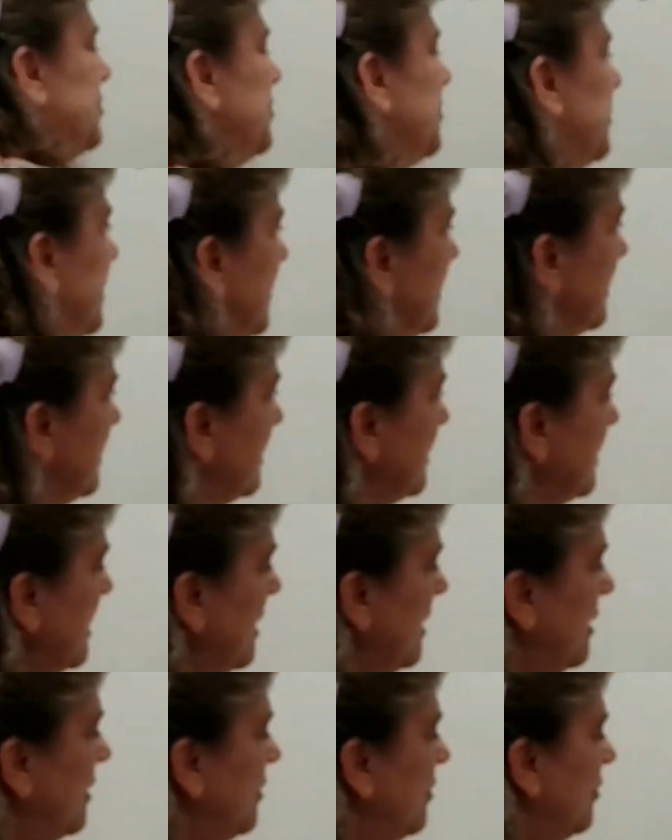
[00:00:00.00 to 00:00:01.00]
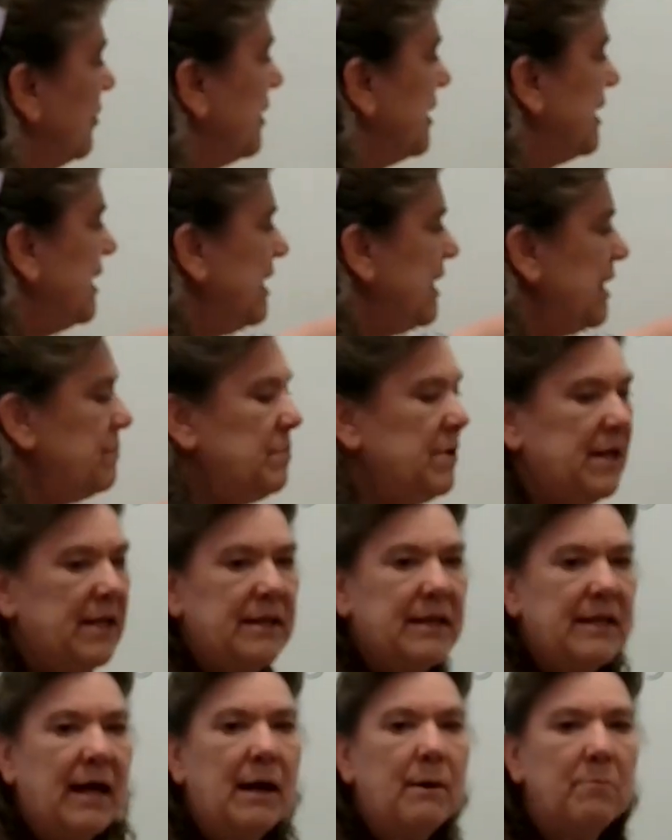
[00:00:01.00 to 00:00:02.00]
you can see, you're
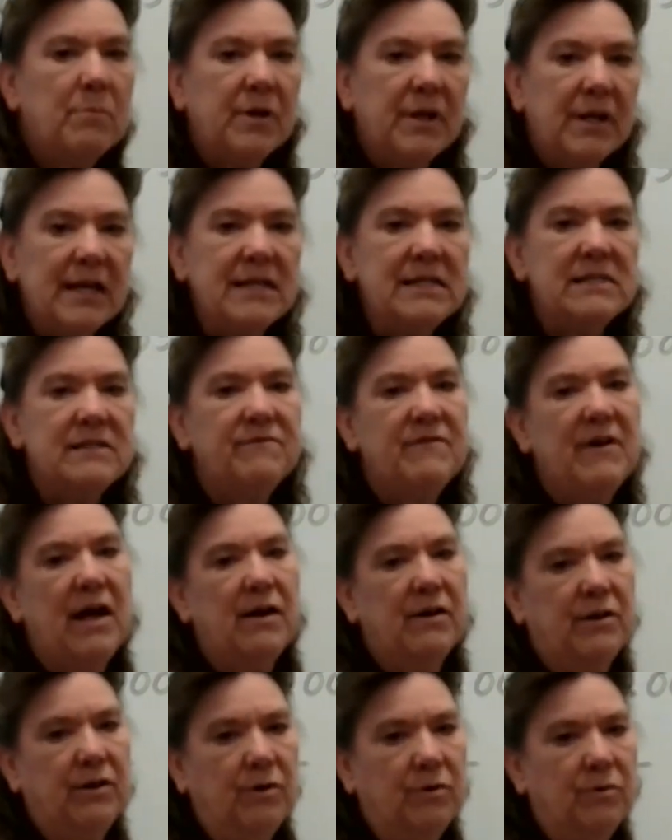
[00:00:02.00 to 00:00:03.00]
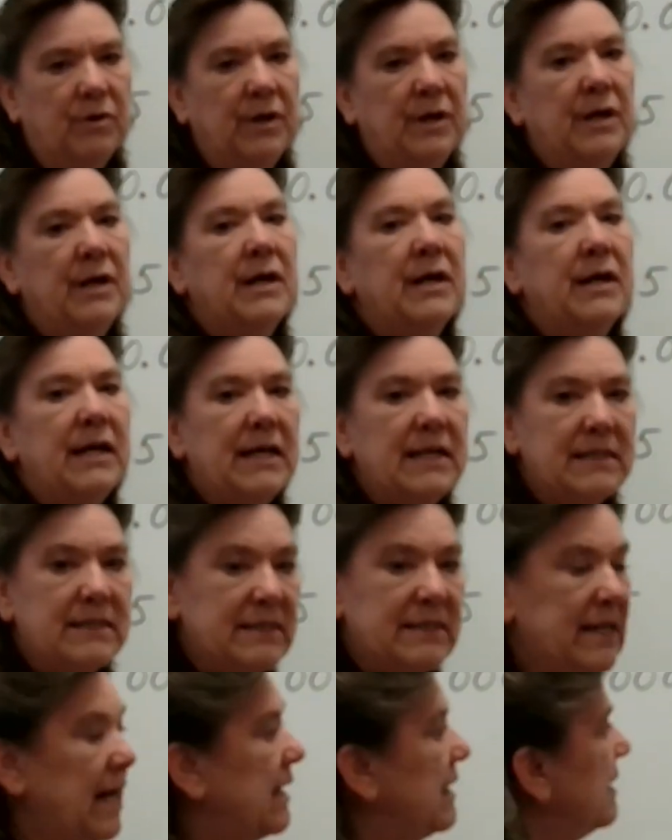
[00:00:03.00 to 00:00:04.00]
keeping that place value
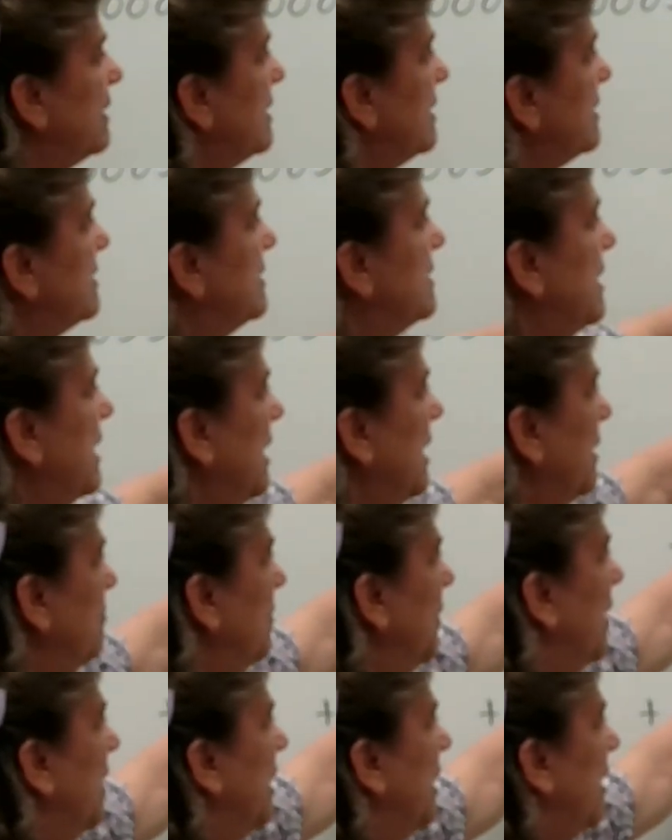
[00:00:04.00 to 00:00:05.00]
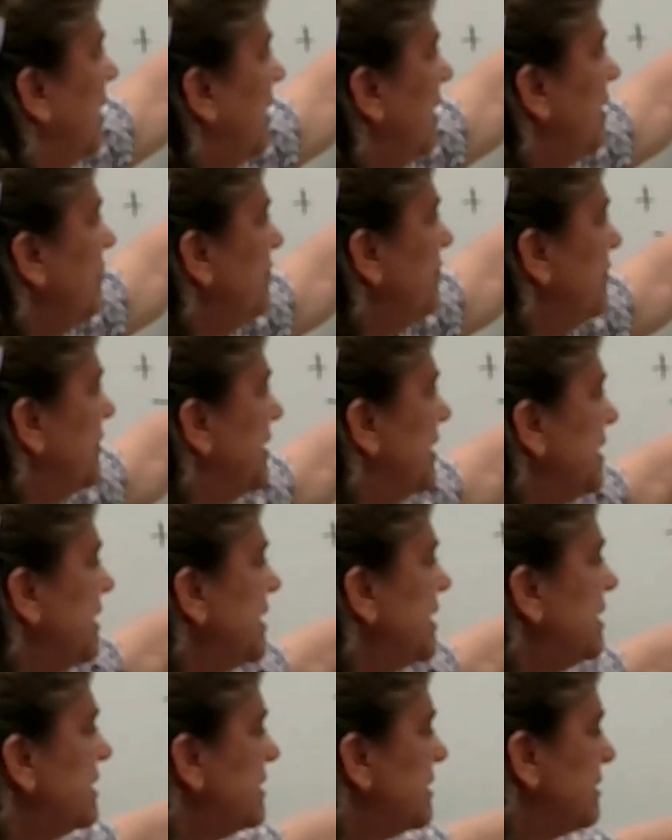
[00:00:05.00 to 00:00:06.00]
exactly the same. If
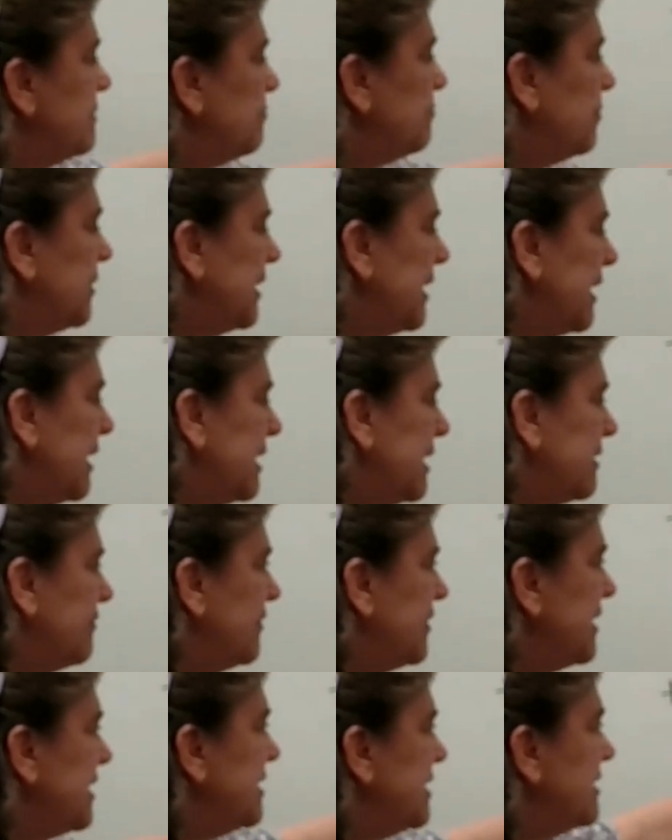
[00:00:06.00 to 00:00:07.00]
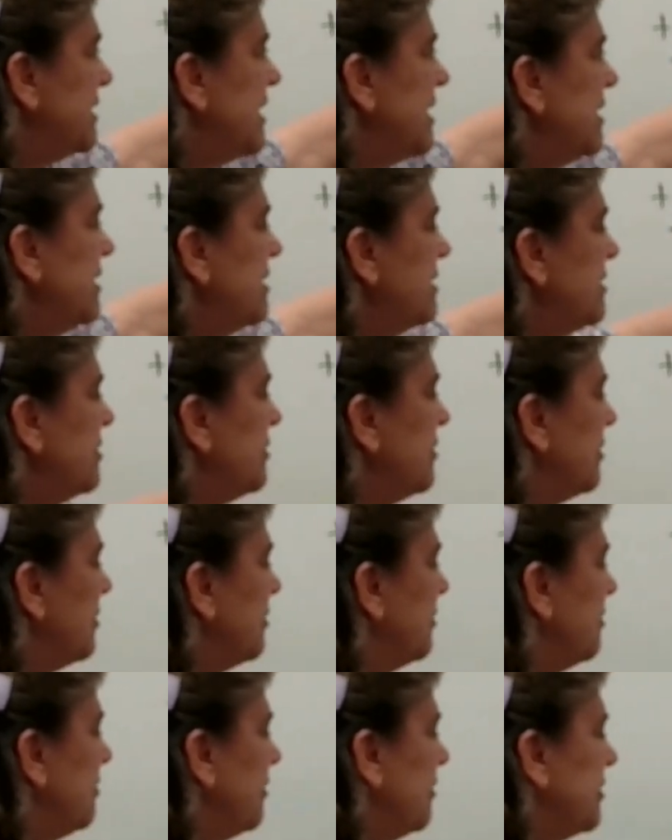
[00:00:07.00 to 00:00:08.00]
these 10 to the
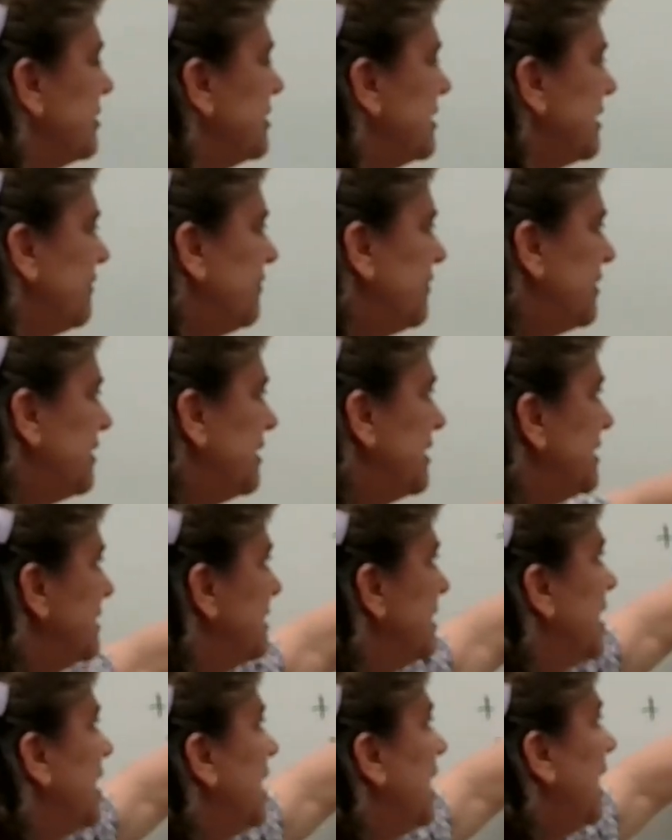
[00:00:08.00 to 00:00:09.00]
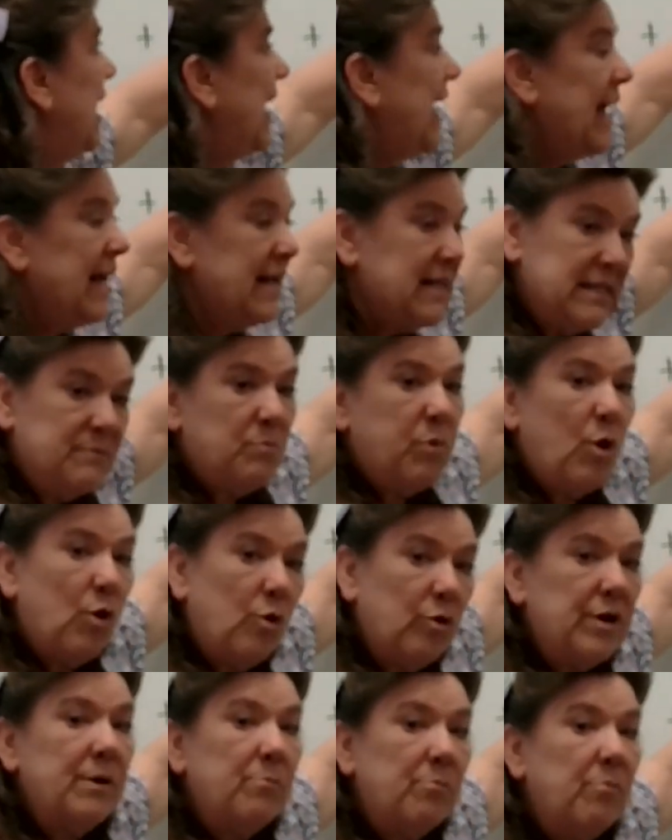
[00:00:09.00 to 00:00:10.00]
thirds, if this
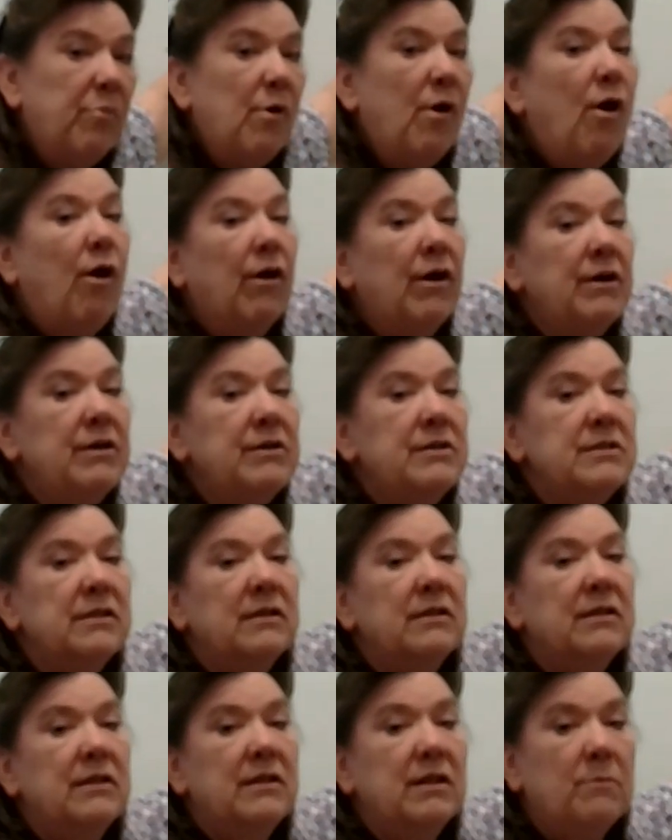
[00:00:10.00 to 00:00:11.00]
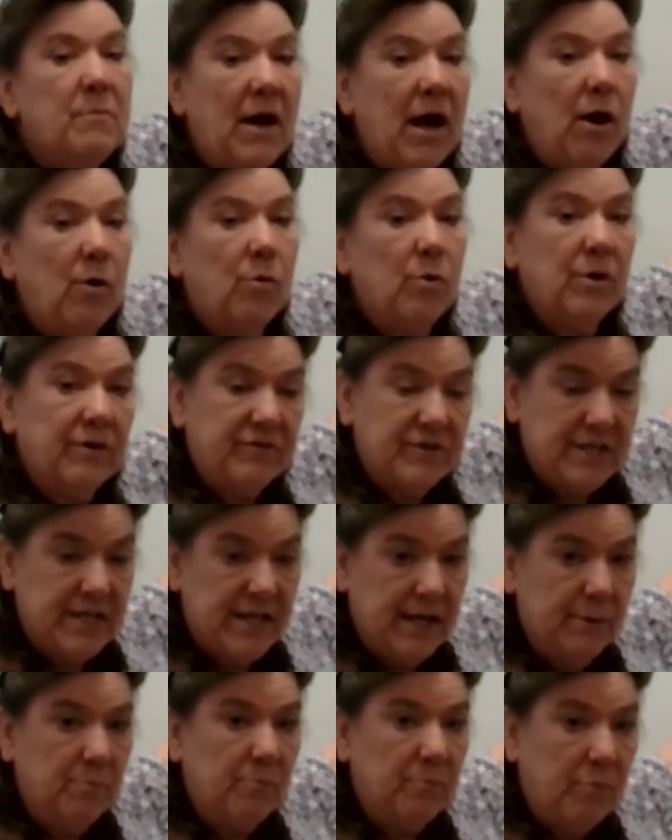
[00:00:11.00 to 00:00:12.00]
exponent part, the power of
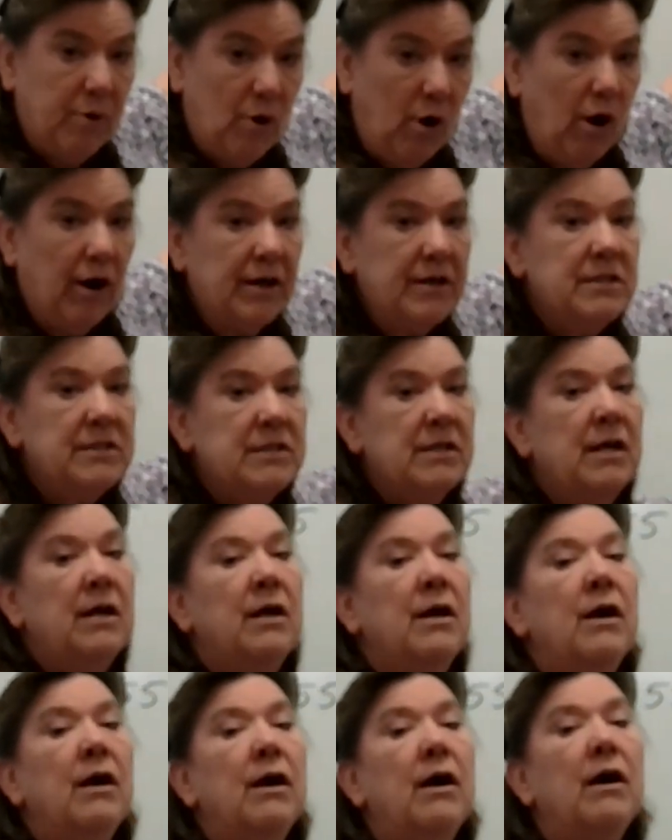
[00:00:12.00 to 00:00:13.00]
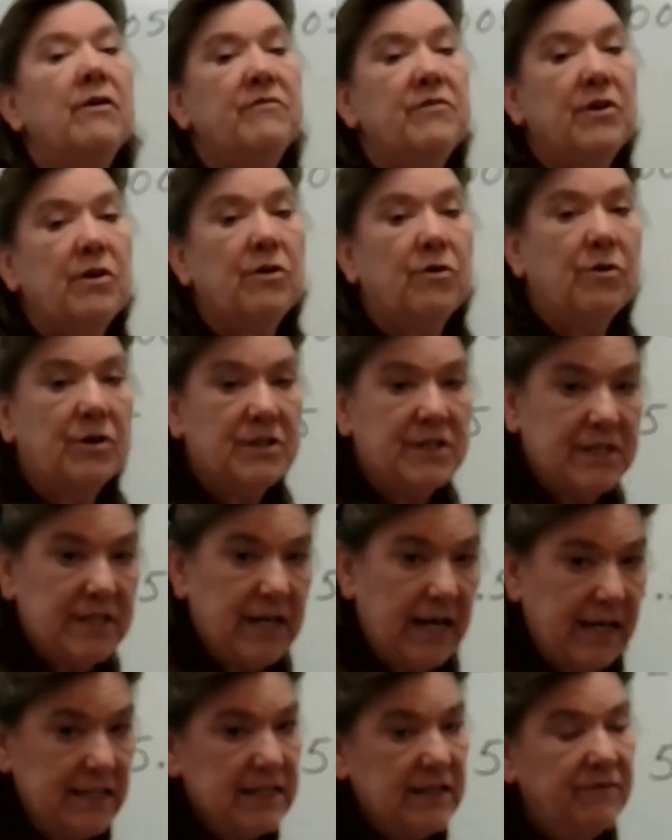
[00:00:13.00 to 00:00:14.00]
10 part of your
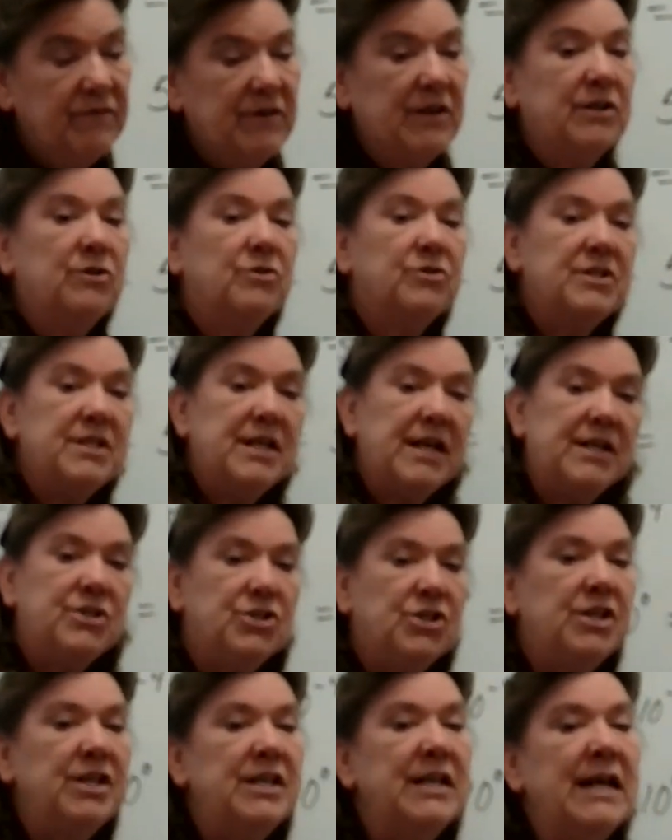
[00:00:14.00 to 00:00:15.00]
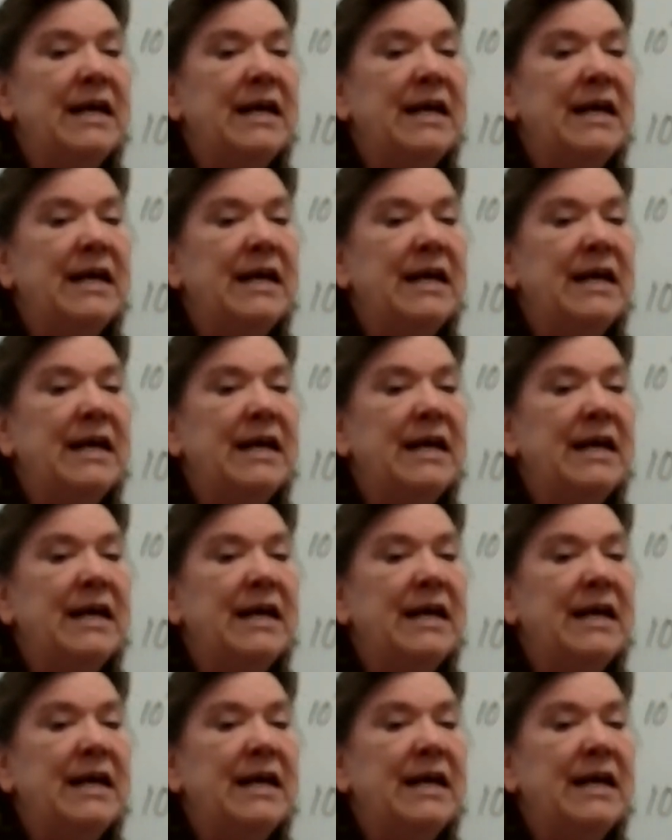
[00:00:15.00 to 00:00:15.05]
scientific notation